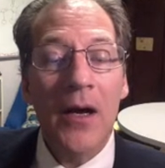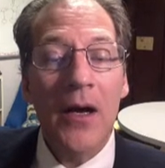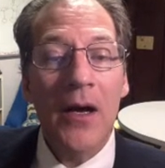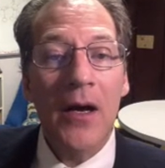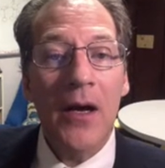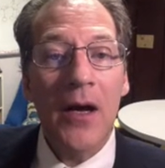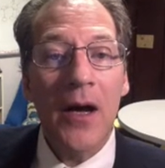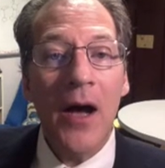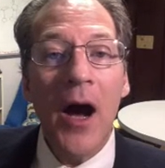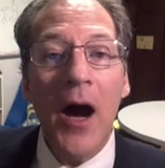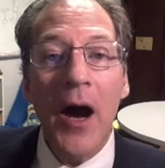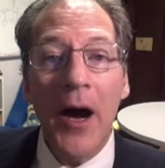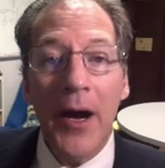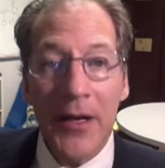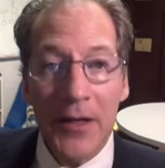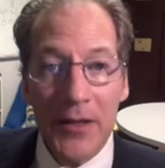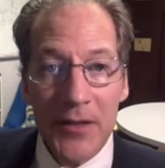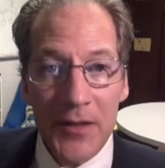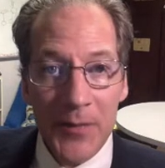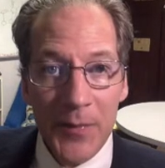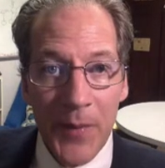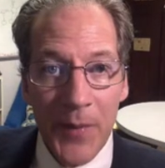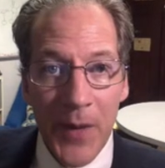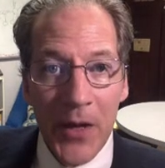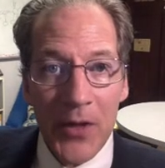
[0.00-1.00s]
I
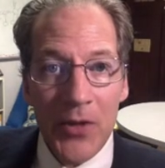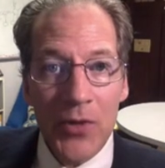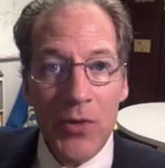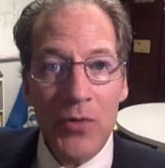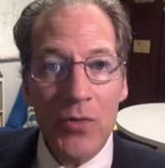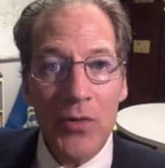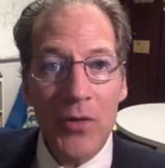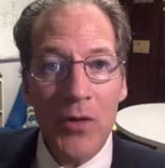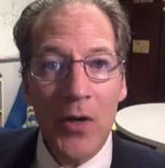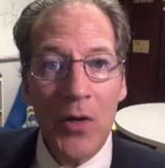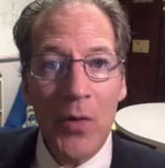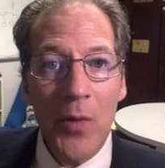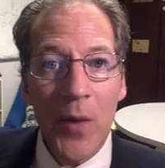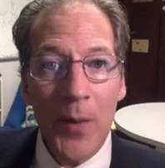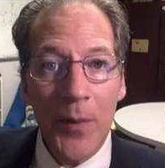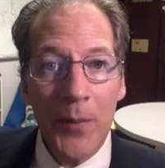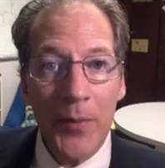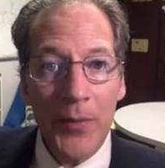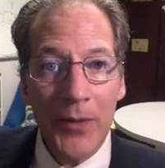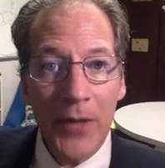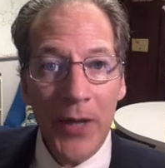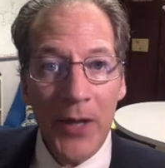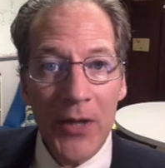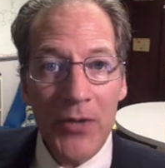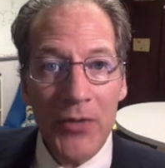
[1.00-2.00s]
expect you to know what
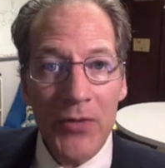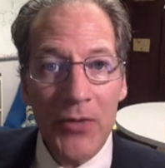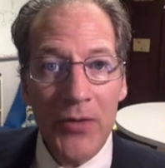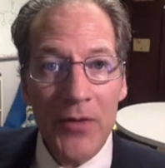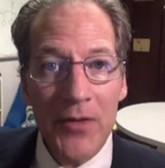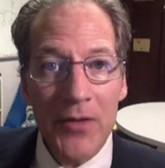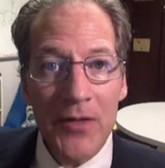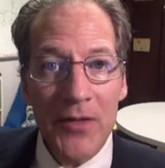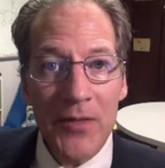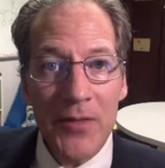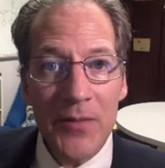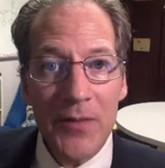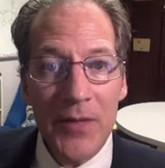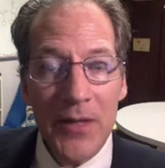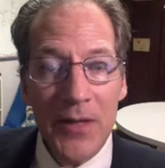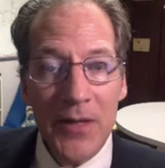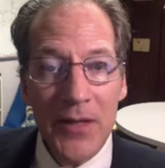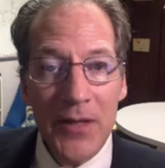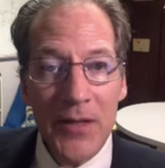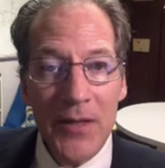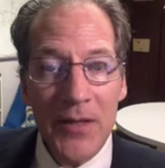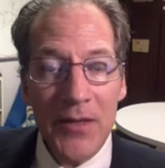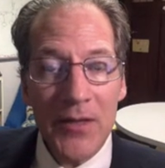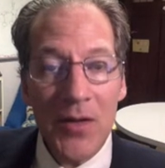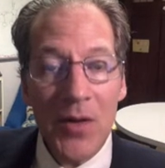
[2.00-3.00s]
plagiarism
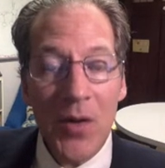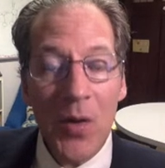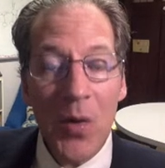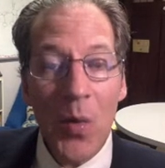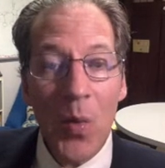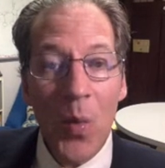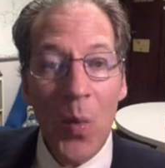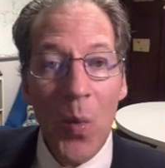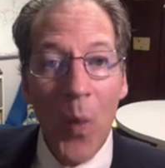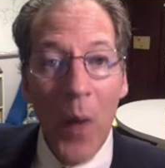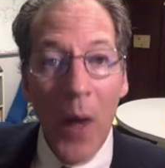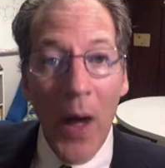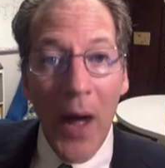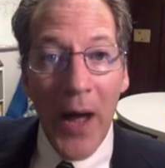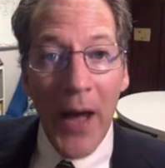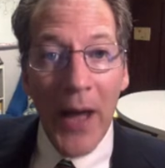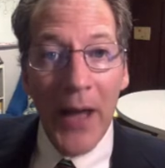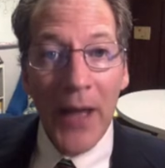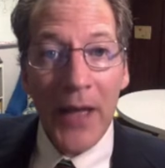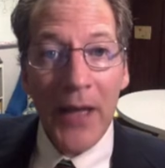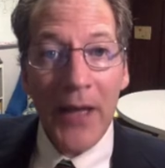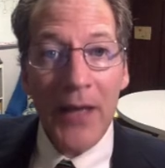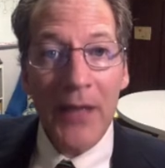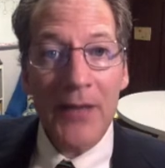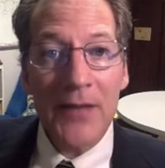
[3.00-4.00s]
is, why
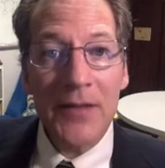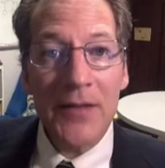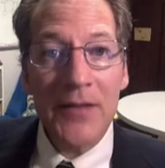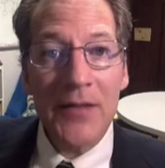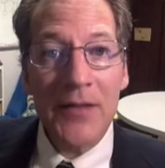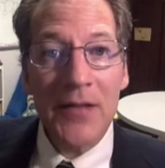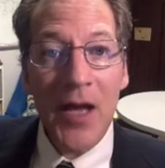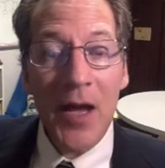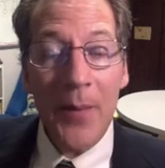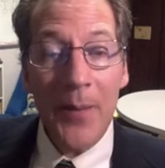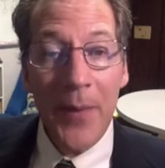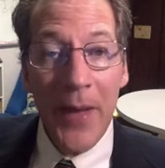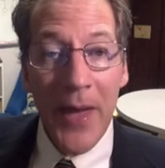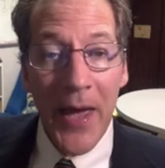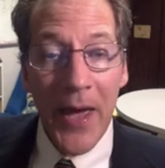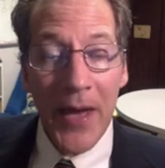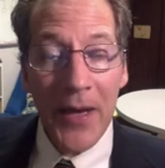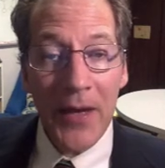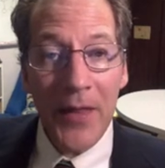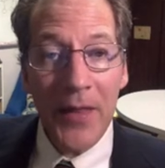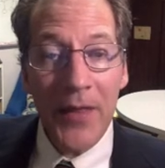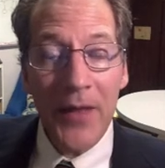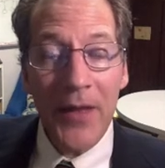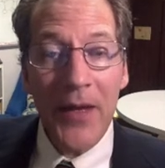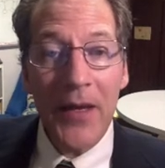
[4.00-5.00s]
it's a
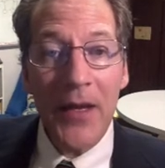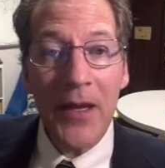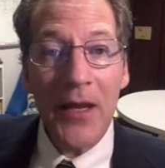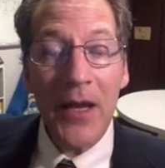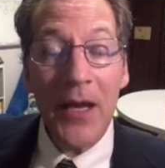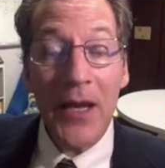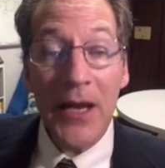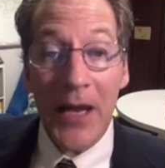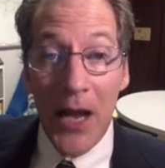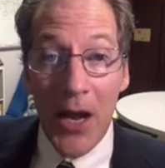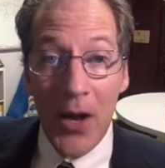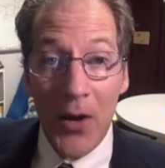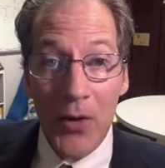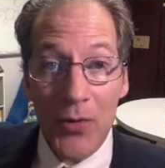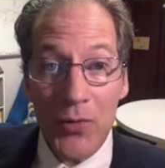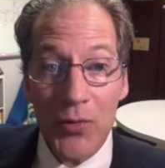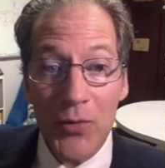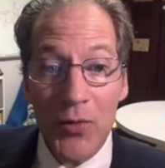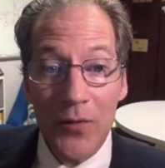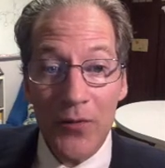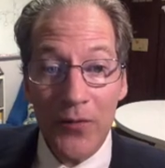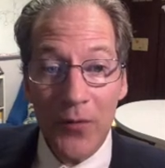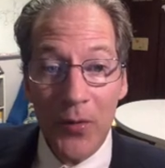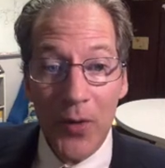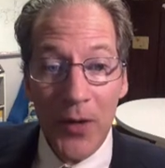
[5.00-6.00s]
bad thing, and how
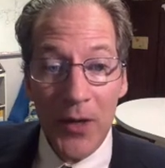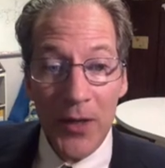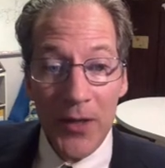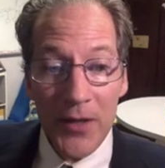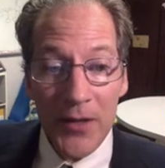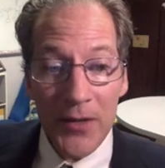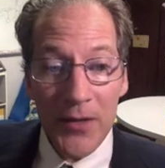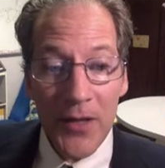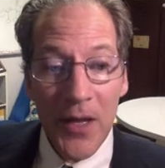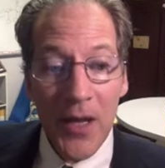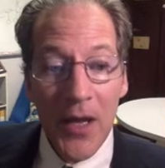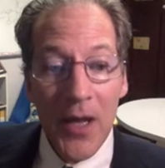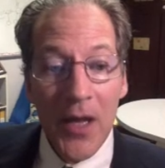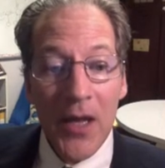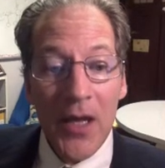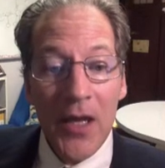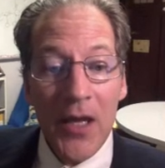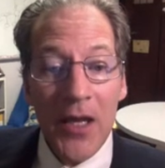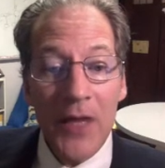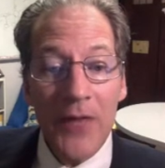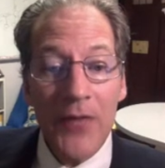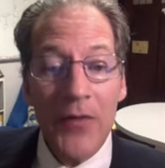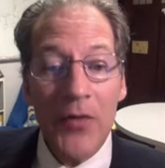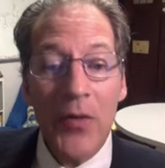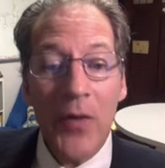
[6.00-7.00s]
to avoid it.
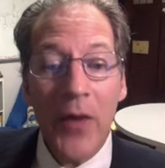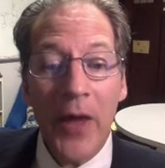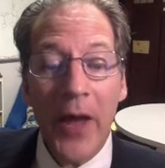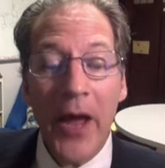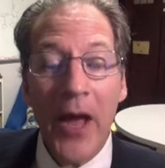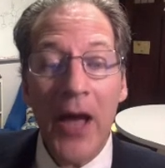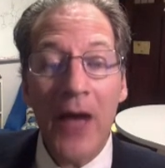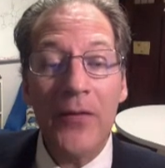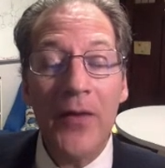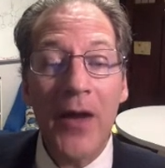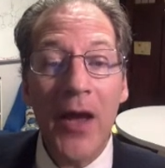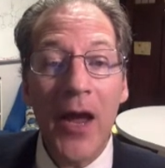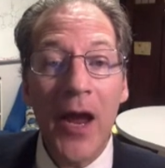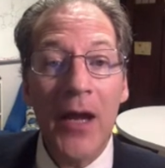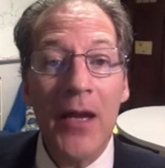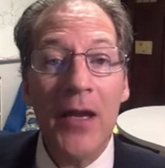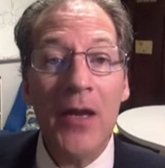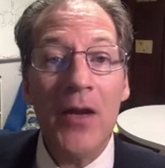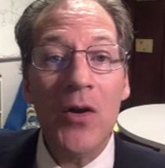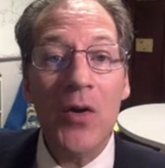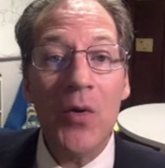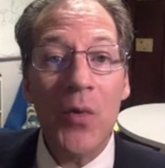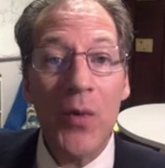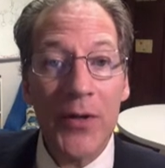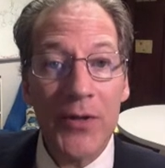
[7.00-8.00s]
If you have any
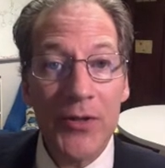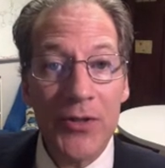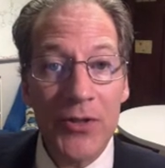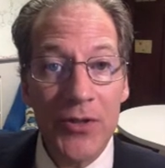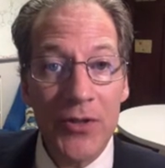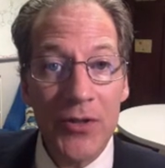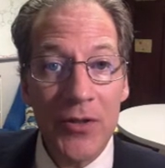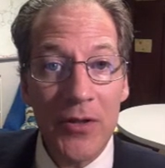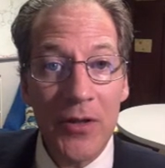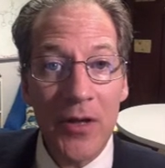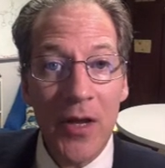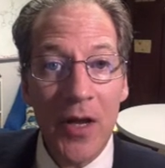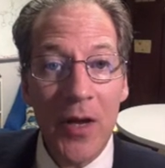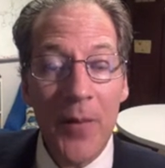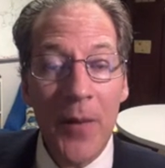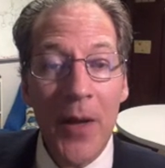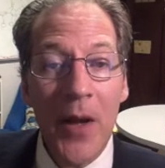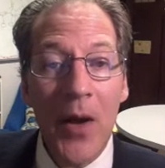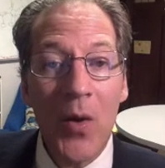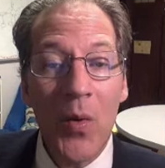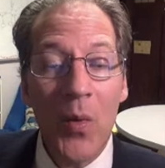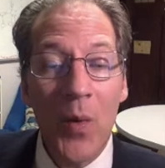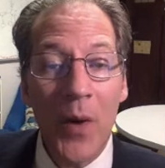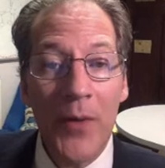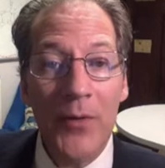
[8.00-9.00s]
question
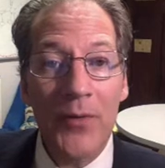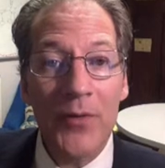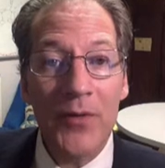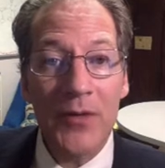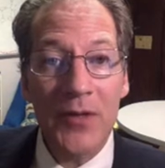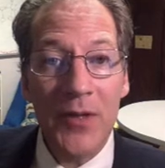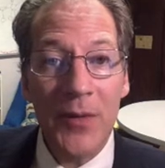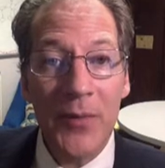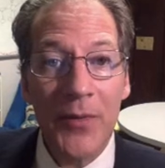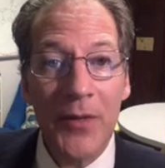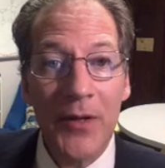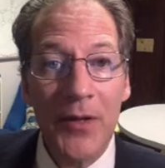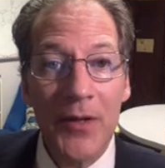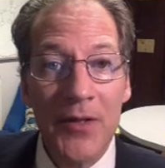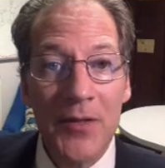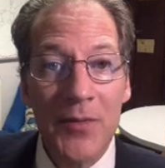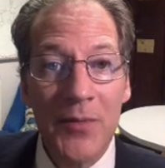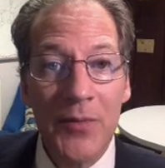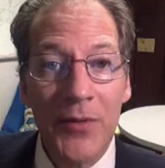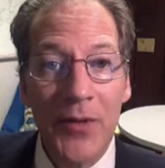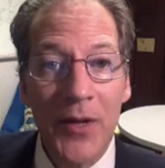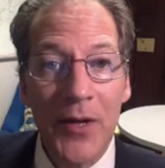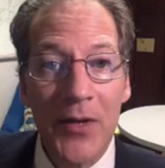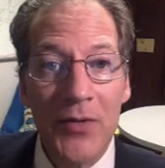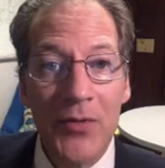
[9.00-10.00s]
about whether something is
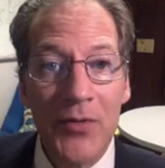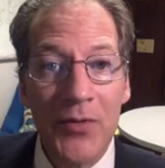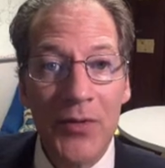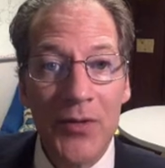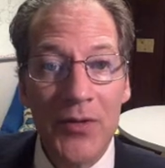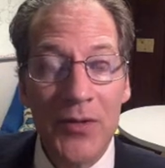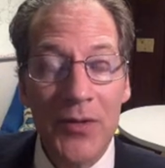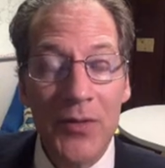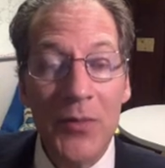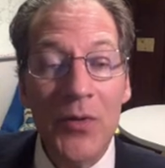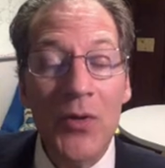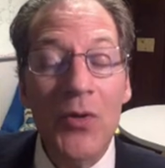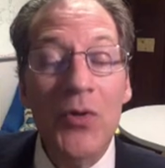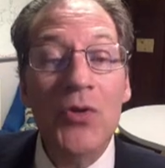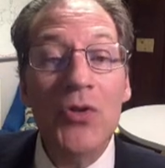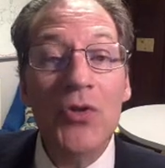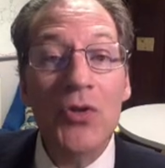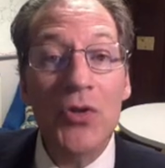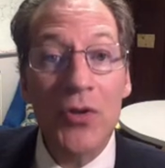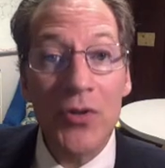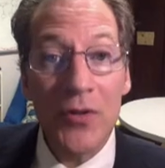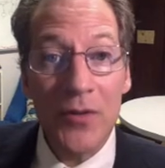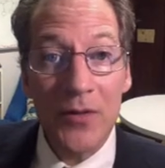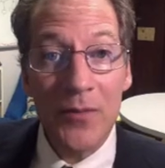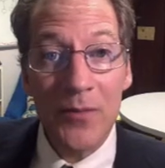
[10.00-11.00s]
plagiarism, you
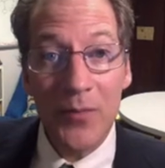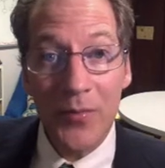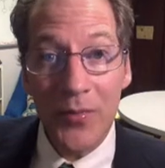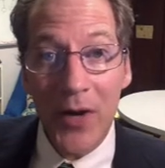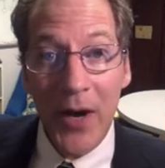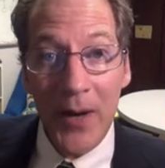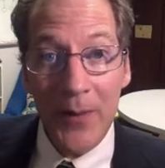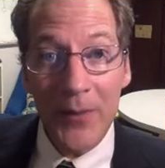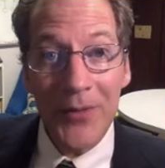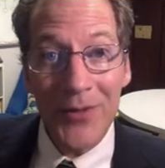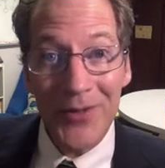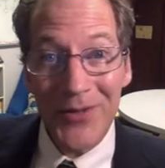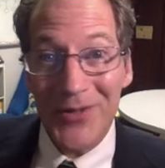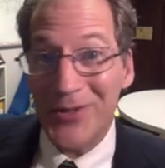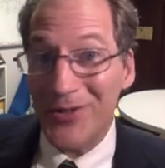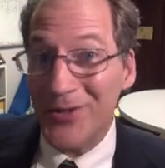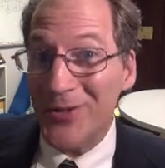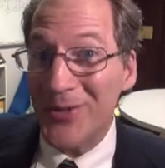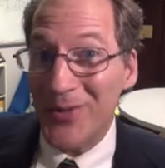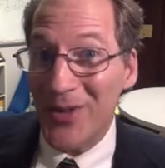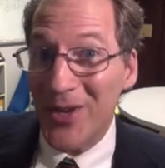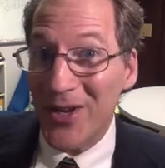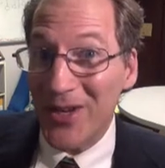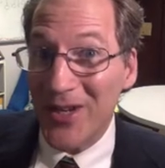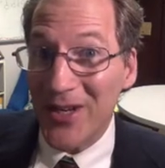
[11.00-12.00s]
should probably
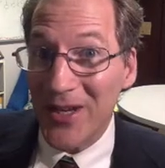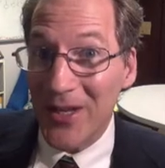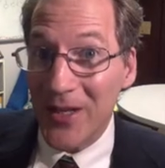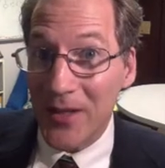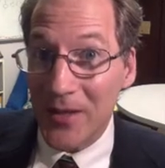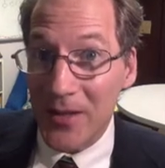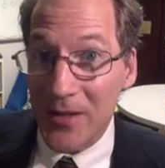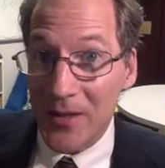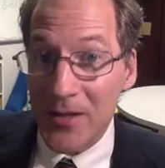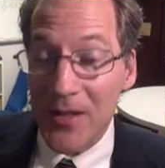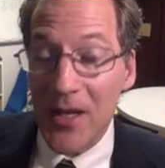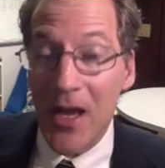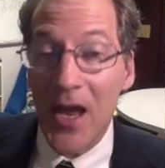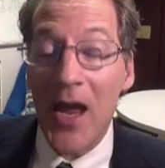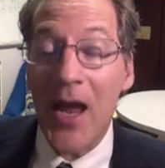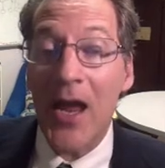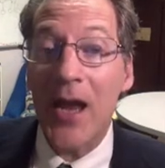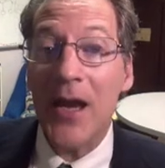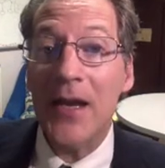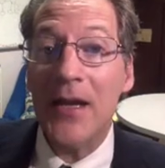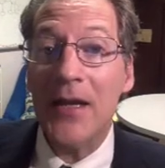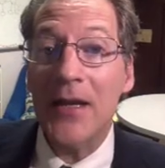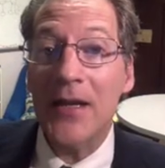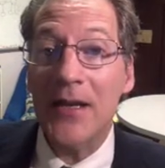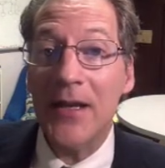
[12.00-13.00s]
assume that it is
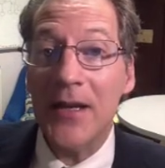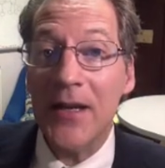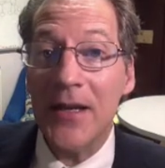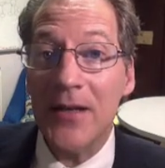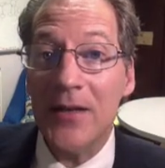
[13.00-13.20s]
and